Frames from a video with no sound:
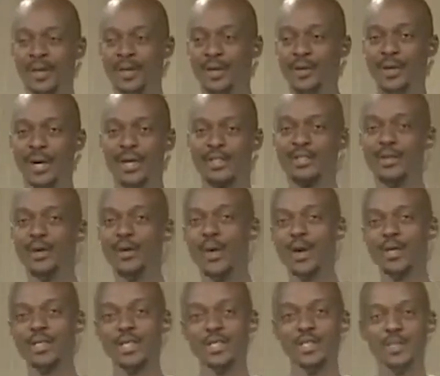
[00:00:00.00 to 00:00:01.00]
You are still
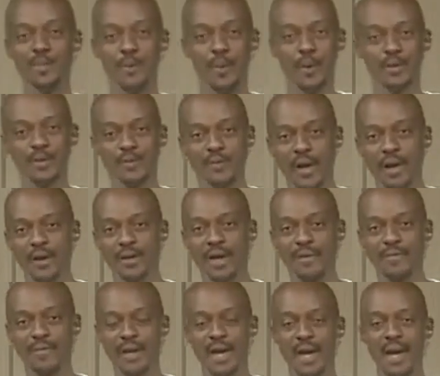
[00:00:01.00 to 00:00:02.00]
watching Sports File on
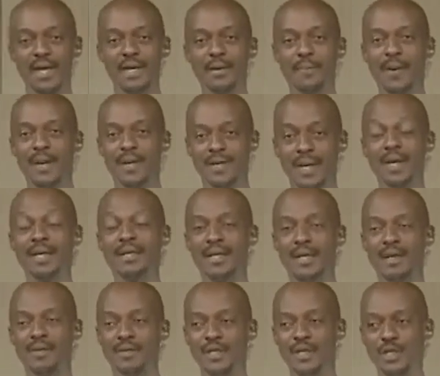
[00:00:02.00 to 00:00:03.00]
Africa Independent
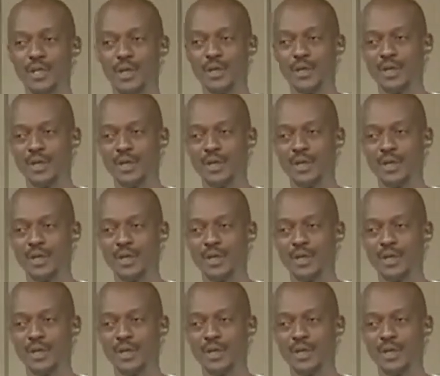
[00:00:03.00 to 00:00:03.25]
Television,